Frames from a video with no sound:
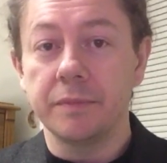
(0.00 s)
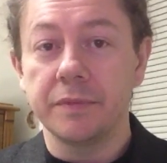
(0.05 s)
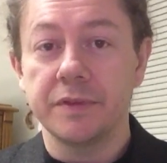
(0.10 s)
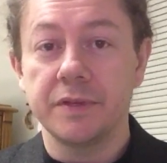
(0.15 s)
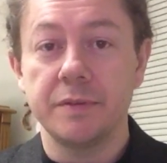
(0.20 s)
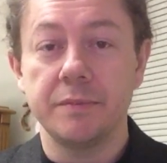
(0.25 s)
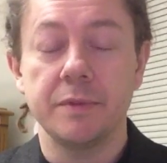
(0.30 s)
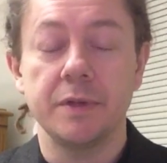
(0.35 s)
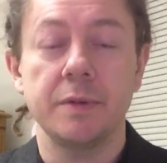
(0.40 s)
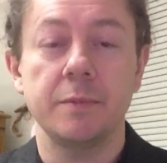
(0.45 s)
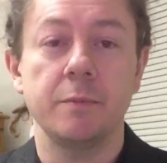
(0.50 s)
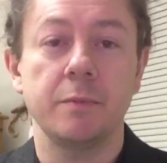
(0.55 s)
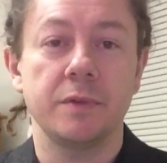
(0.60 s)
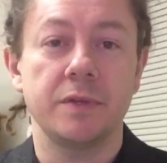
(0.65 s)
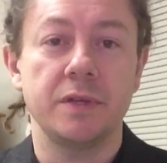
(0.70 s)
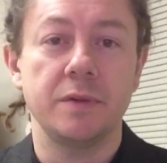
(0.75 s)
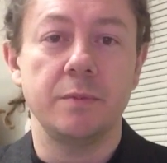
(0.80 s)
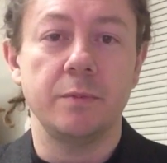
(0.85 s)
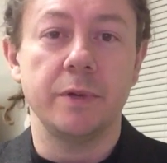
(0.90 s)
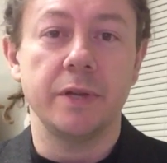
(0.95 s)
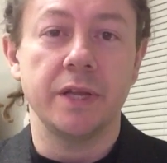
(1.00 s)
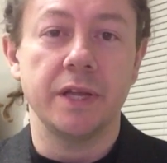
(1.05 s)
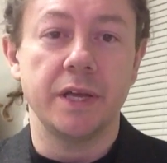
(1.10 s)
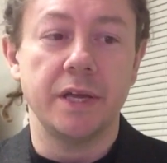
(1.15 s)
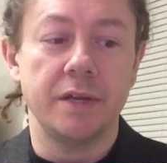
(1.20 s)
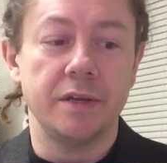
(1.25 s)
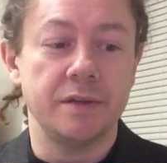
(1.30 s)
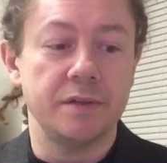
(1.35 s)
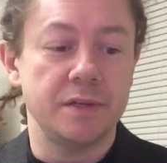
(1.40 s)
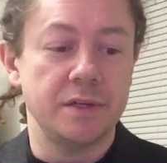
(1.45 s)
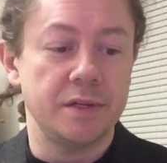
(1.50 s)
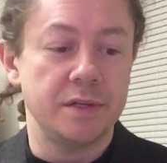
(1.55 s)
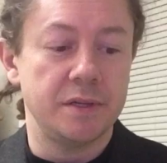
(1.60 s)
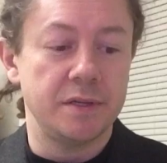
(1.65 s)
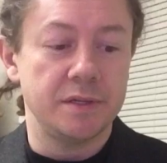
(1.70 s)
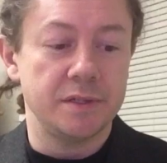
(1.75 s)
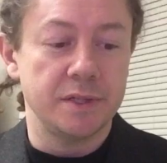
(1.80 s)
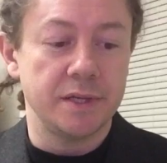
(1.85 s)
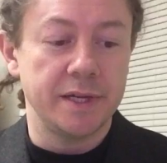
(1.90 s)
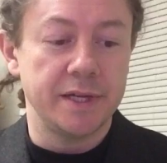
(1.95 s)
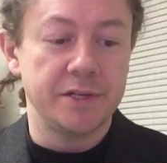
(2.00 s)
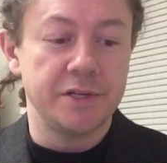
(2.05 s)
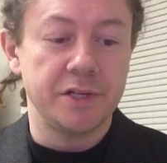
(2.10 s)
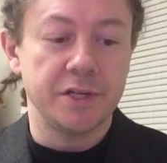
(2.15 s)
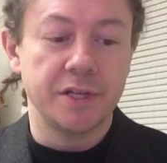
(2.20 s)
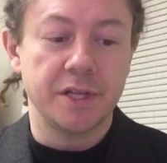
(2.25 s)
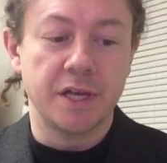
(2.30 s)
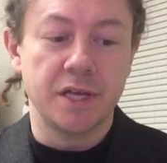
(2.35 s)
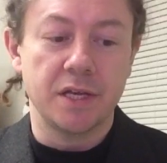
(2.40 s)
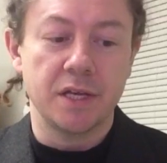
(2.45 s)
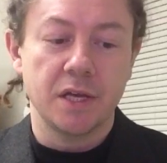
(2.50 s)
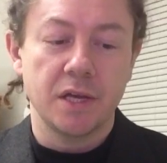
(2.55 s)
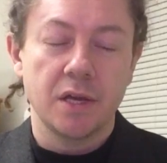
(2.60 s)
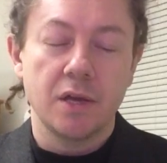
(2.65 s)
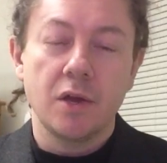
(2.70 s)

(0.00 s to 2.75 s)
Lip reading: Tim Wingate is alleging that